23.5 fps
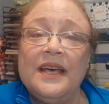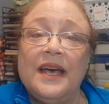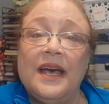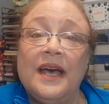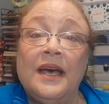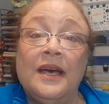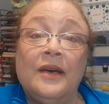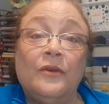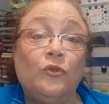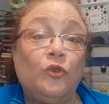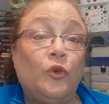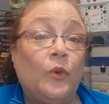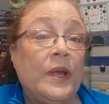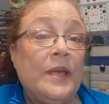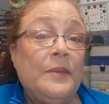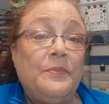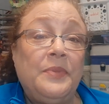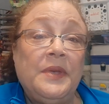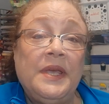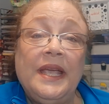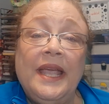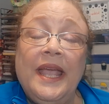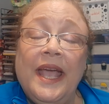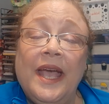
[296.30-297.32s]
A great
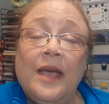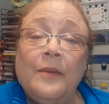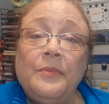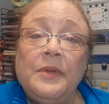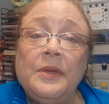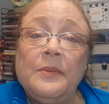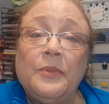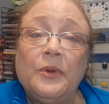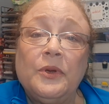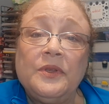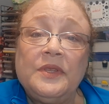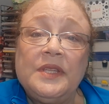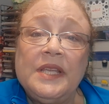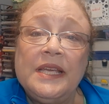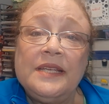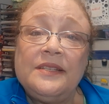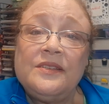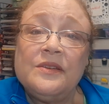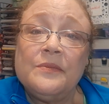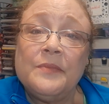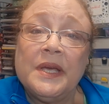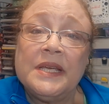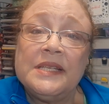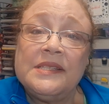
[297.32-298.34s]
big happy birthday
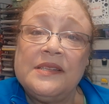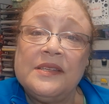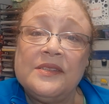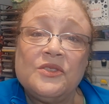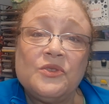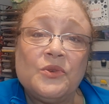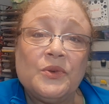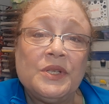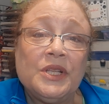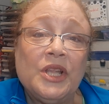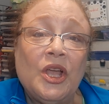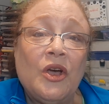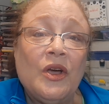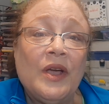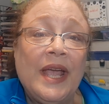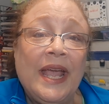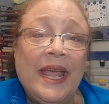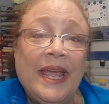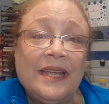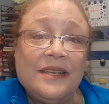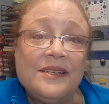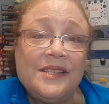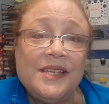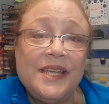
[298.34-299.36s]
to my sister-in-law,
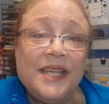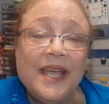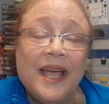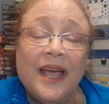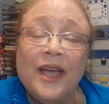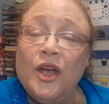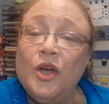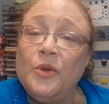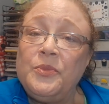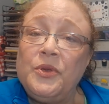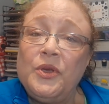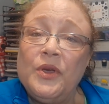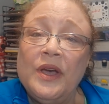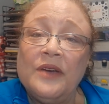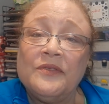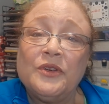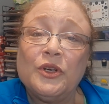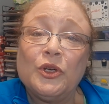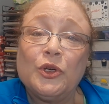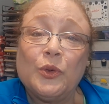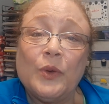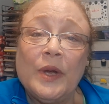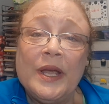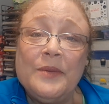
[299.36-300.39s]
Angie. I hope you have a
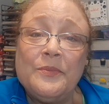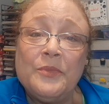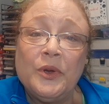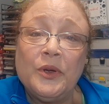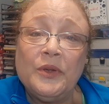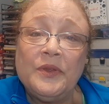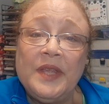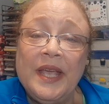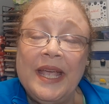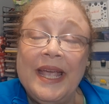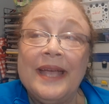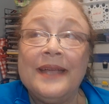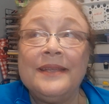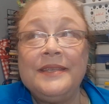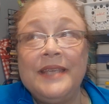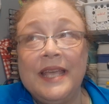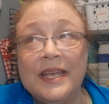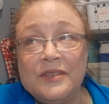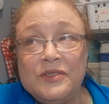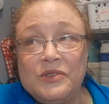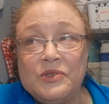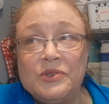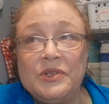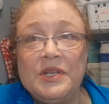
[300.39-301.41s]
great birthday. And
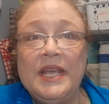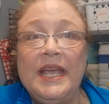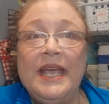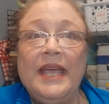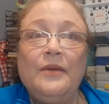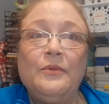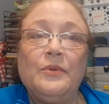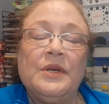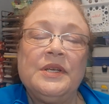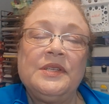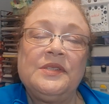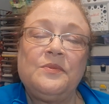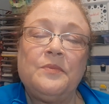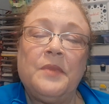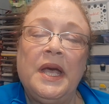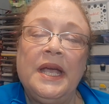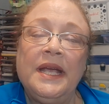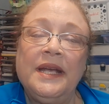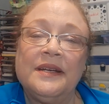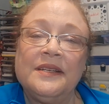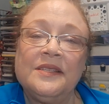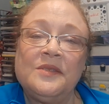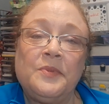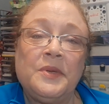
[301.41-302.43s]
yesterday was my
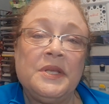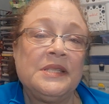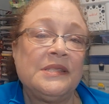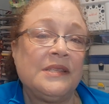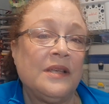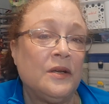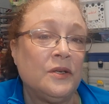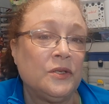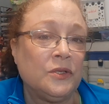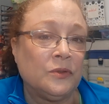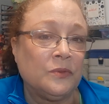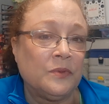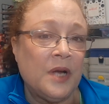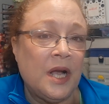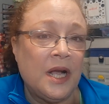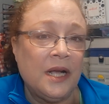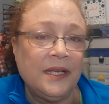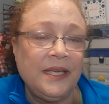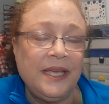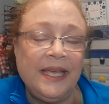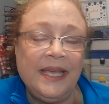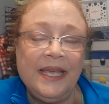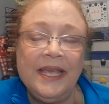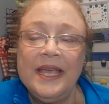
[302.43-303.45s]
husband's Uncle
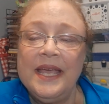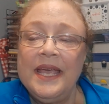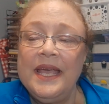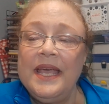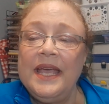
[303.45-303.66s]
Rocky